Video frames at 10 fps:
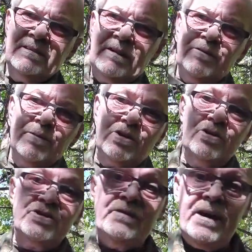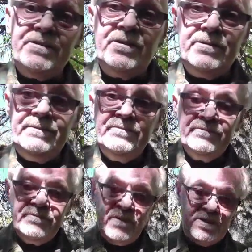give them a coat of either
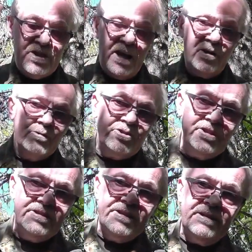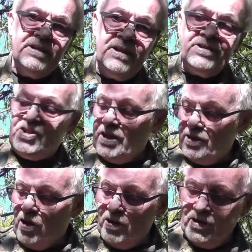diluted uh,
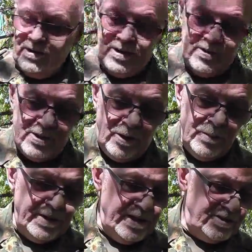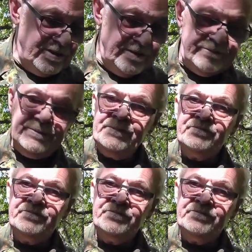linseed oil or a combination of